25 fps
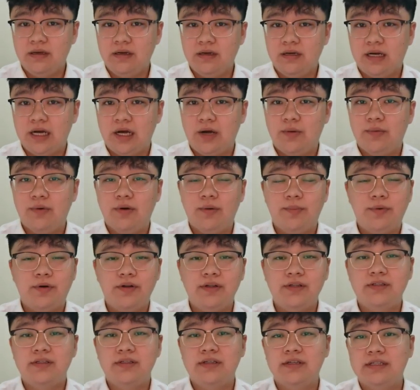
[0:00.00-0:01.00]
Our
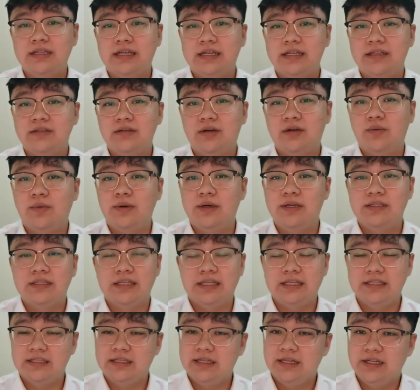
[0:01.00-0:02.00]
appearances is always
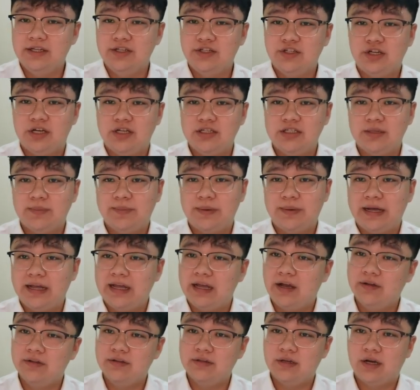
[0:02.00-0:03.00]
easily judged by
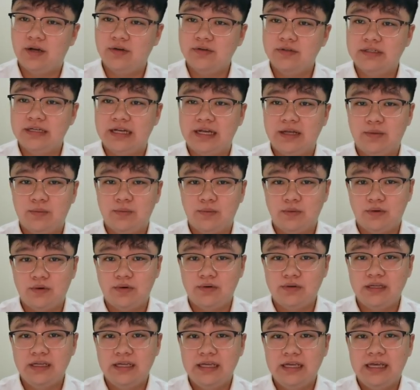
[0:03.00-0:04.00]
our outside
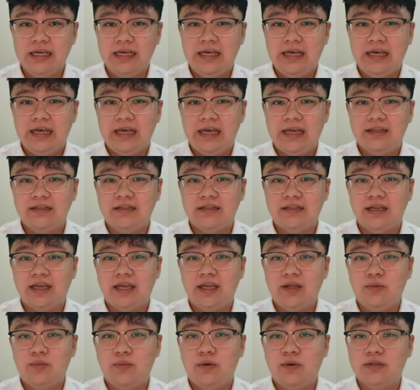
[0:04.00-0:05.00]
world, and
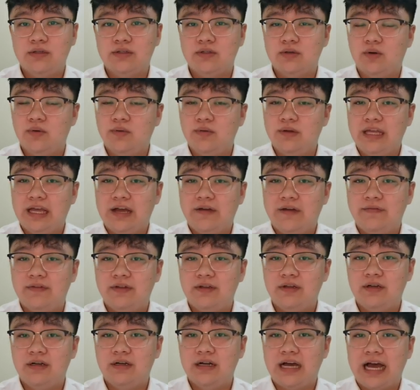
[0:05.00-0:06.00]
it was only
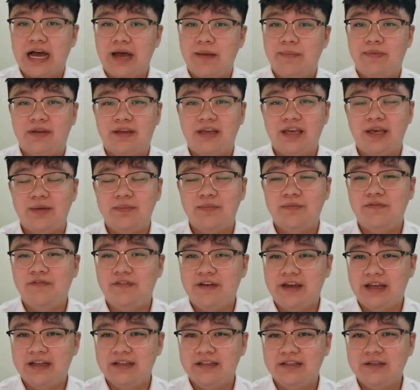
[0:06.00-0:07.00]
after I became
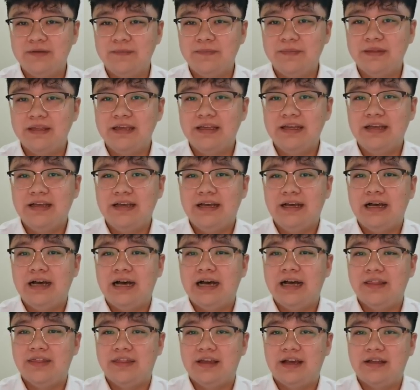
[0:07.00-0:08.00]
fat
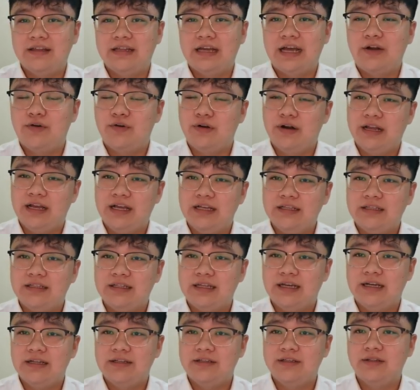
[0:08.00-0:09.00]
that I realized
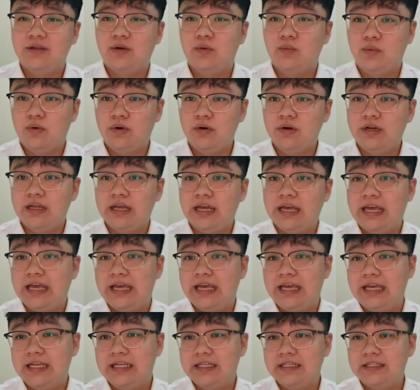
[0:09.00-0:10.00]
that the world
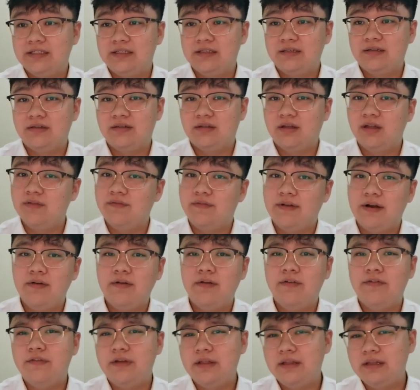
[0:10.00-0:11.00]
is not
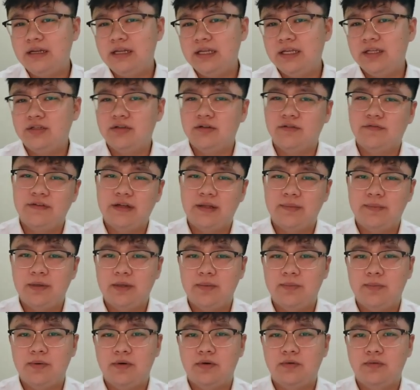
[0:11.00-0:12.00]
very friendly to fat
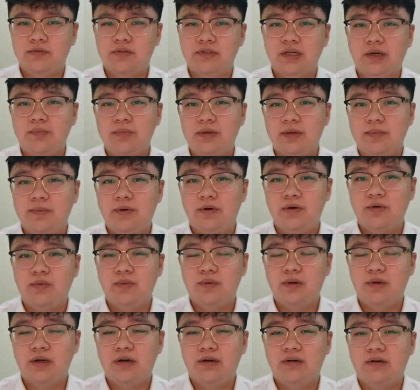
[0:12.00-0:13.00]
people. Some people
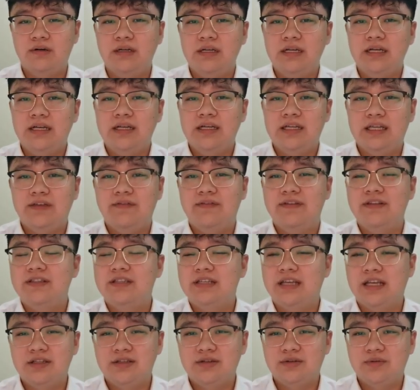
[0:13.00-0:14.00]
will even
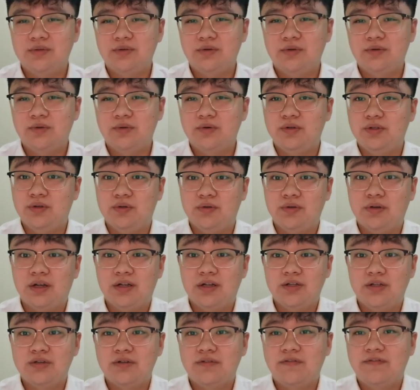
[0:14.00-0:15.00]
say to you, "You
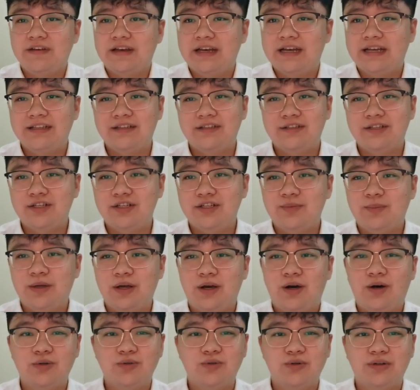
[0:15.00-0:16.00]
are so fat, teach me
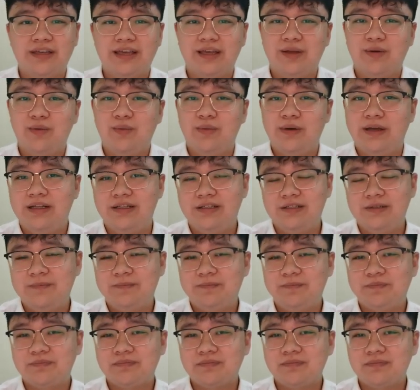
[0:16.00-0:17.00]
how to gain weight."
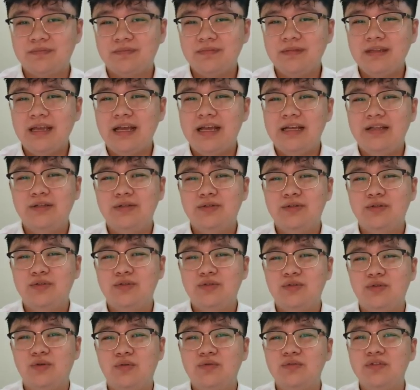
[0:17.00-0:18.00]
And
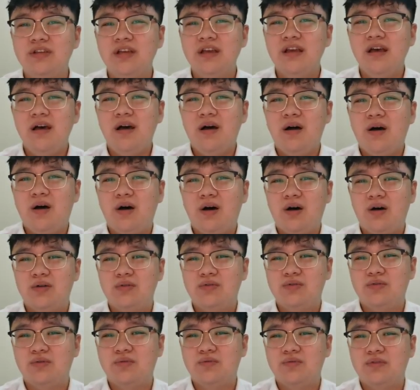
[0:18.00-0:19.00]
don't
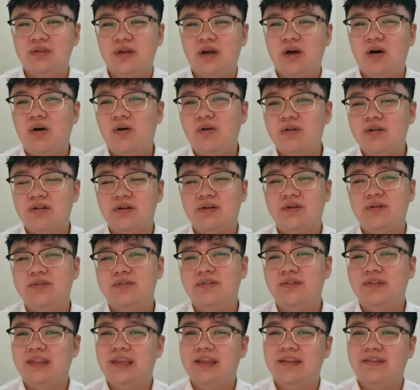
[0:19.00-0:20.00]
all
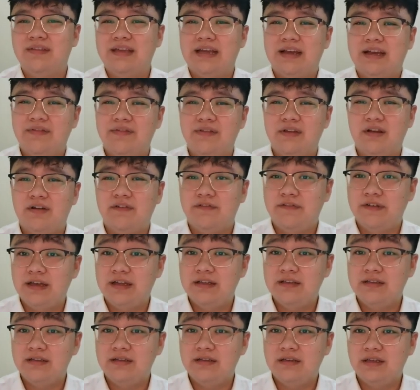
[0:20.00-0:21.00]
girls think that they are
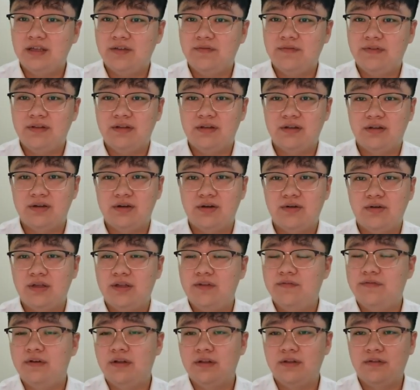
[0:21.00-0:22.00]
fat? Even a girl
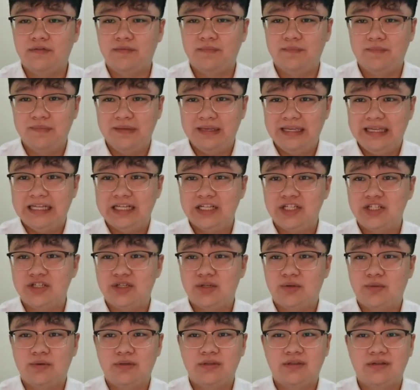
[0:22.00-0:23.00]
in front of me,
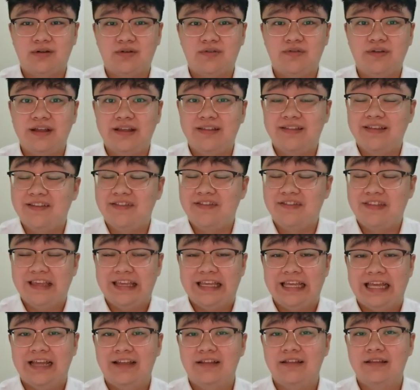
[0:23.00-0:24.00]
she was already
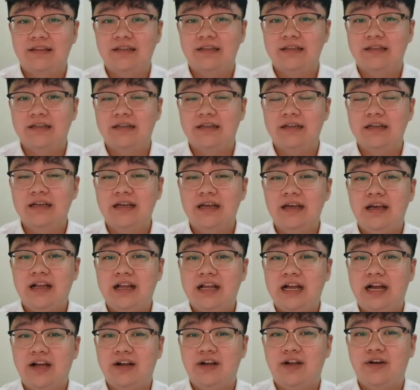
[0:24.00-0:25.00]
thin and
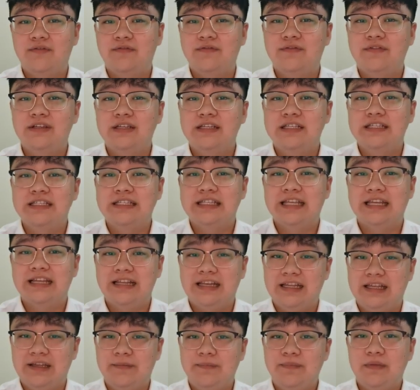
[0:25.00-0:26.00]
kind of
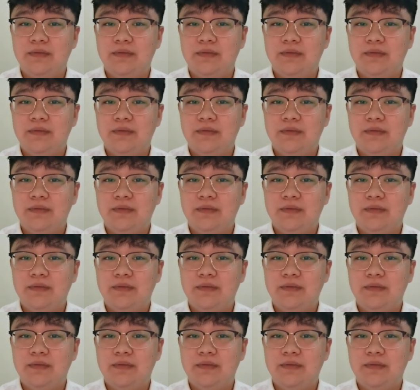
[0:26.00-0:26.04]
sickly.